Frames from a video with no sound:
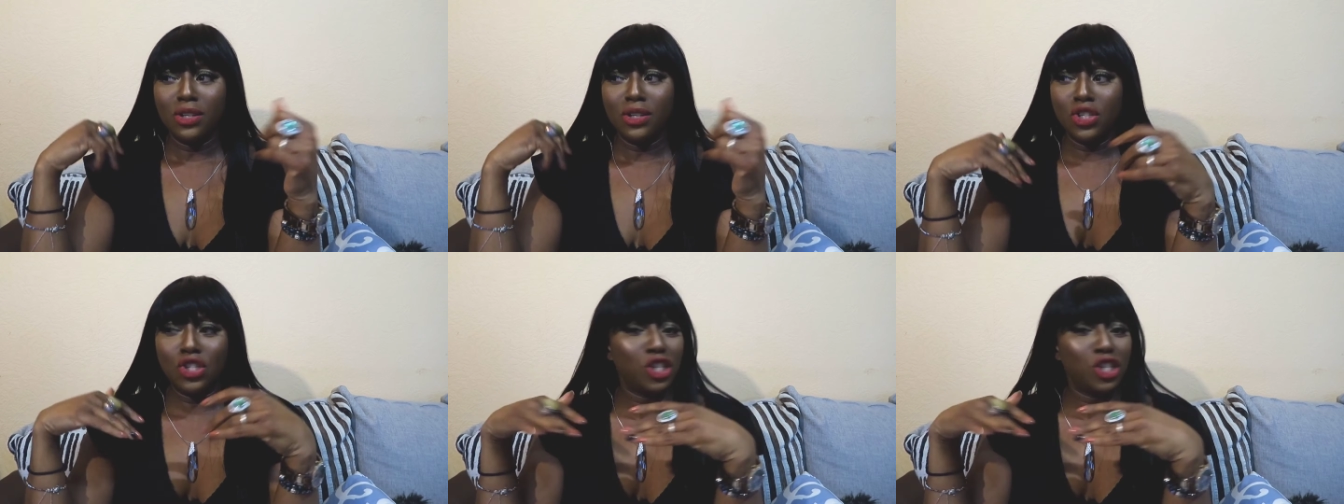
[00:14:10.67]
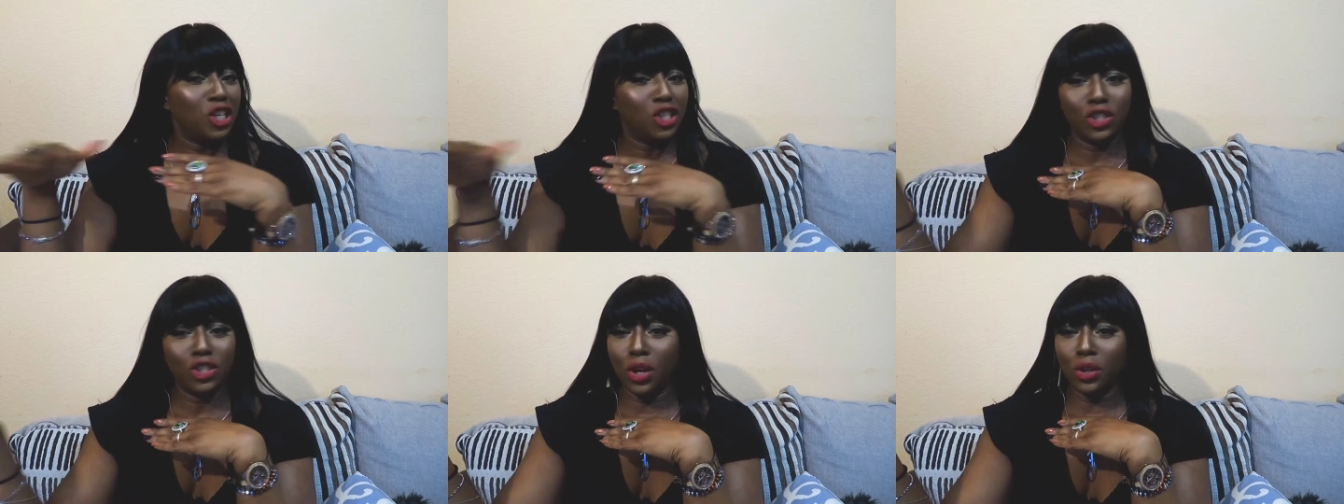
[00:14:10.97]

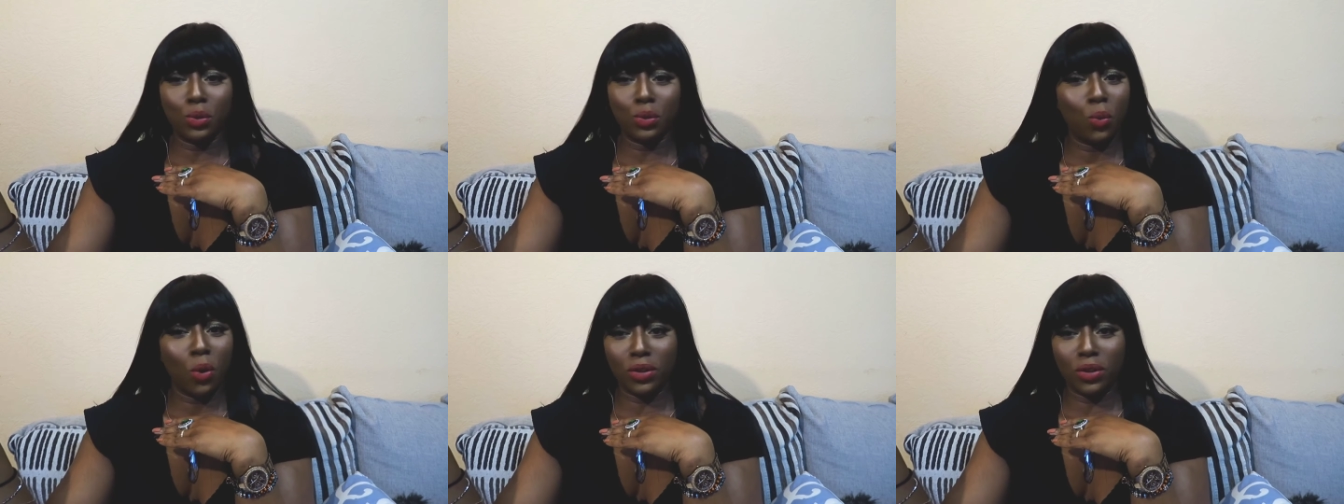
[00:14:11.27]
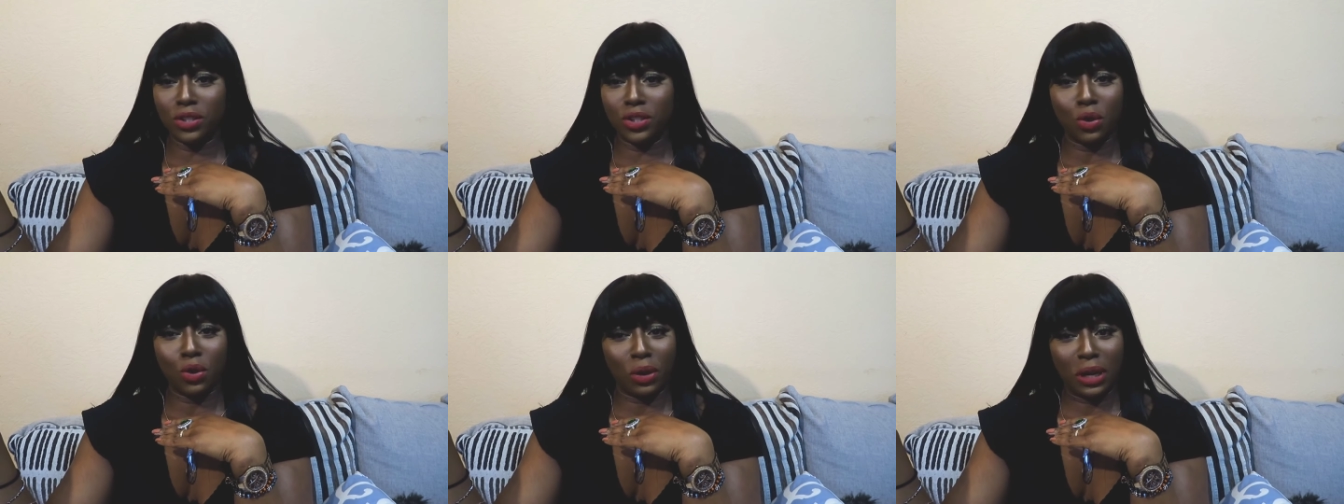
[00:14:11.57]
she's not
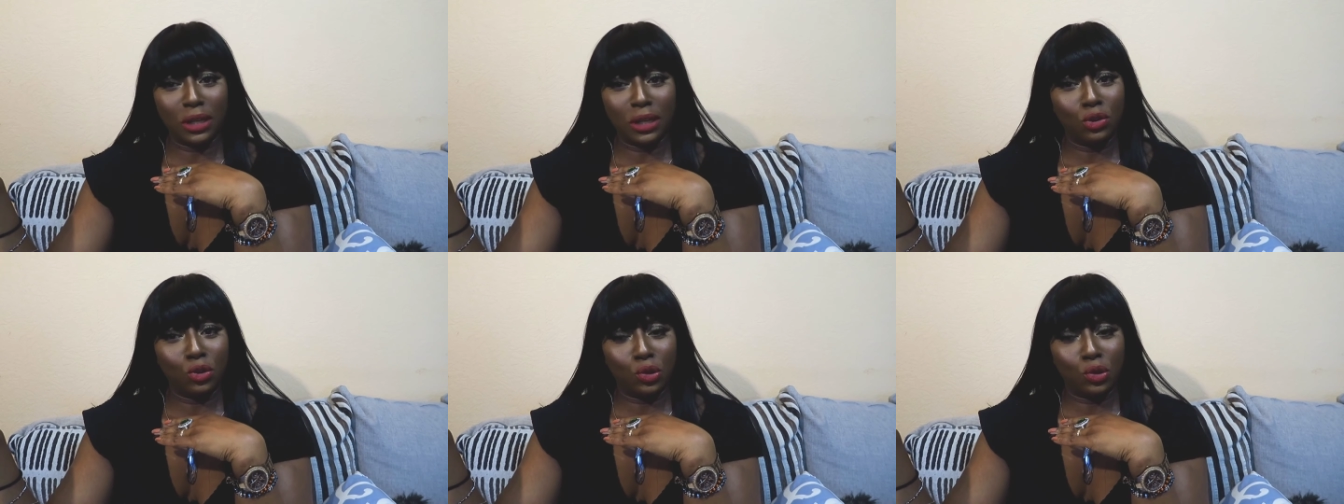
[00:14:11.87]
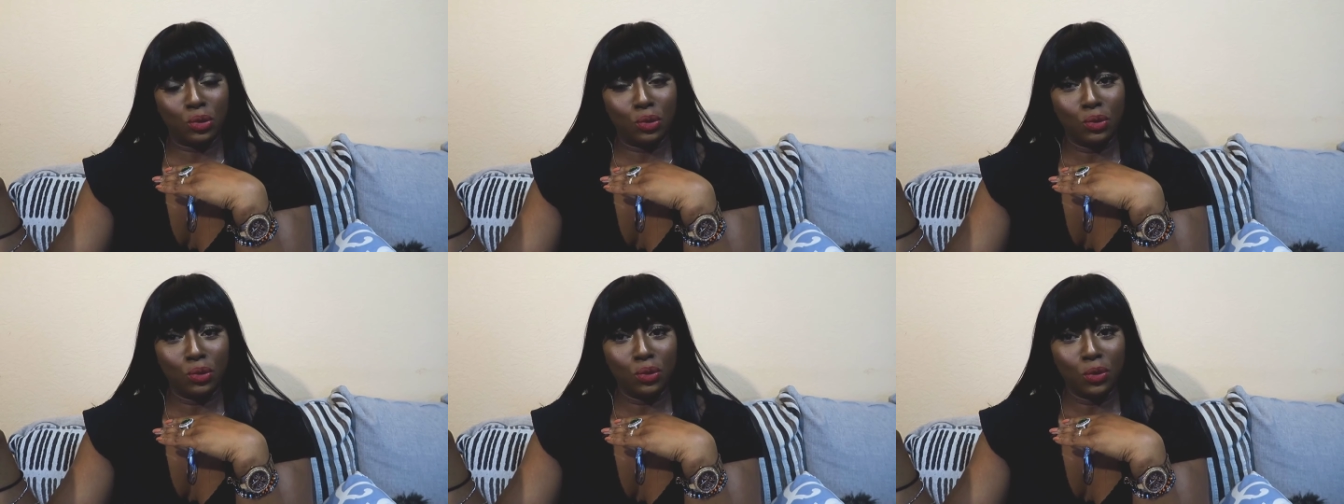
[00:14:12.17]
worth talking
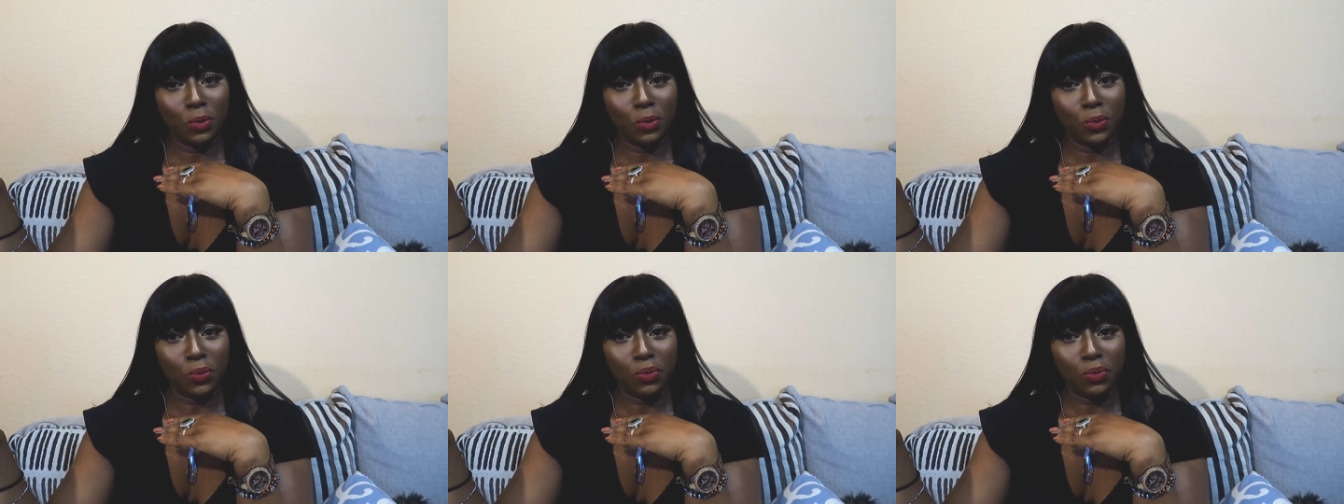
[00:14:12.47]
to,